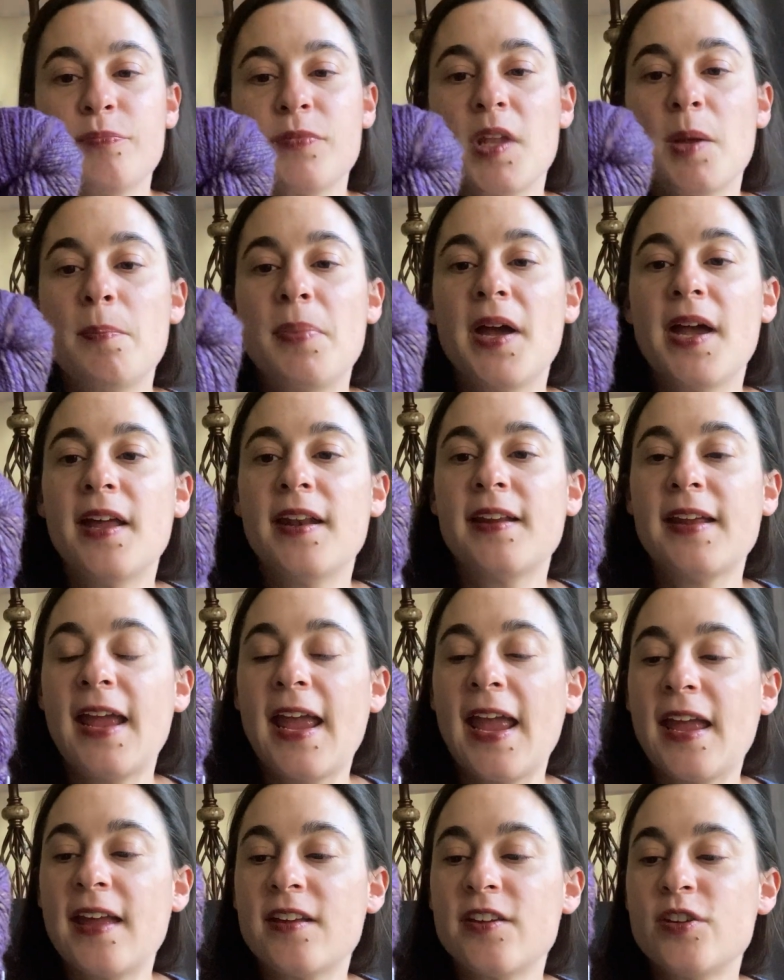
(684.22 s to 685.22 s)
But
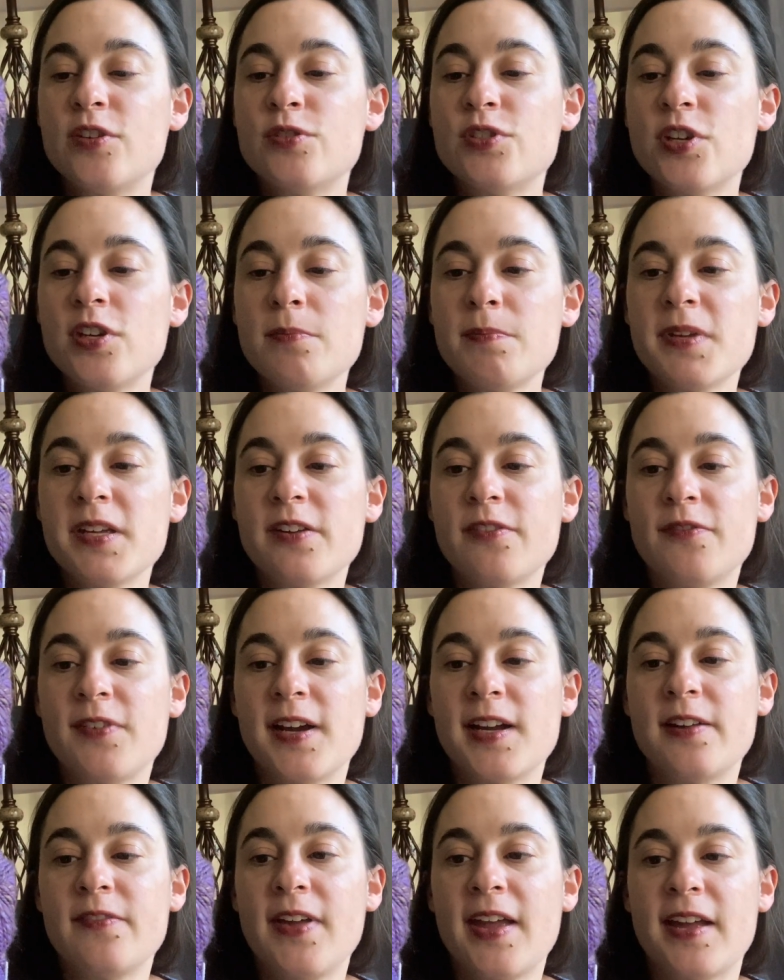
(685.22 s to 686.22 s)
you shouldn't be
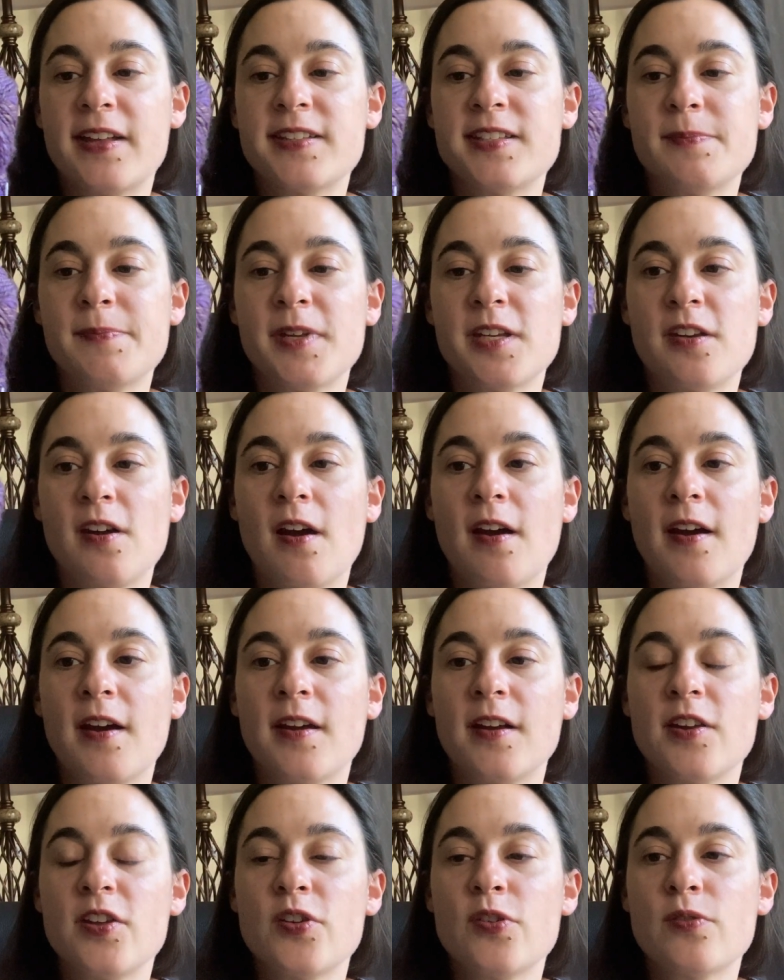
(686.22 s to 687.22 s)
afraid of hand spun yarn.